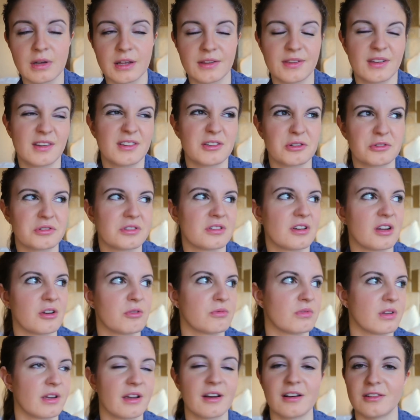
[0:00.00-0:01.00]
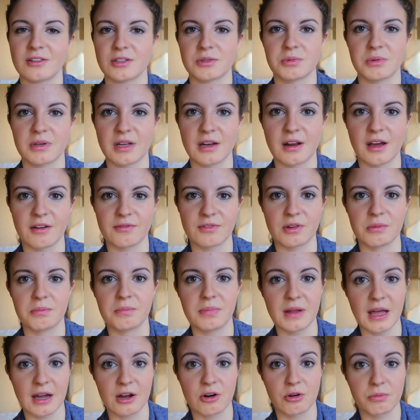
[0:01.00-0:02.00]
I think those are the only colors we can have
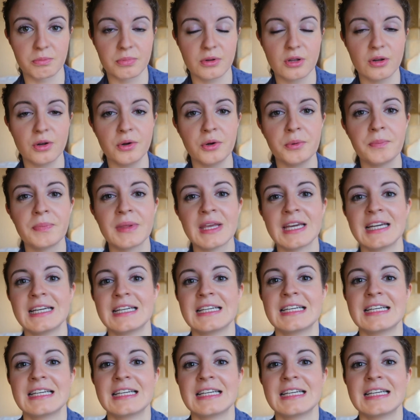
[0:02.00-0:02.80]
them, black or blue.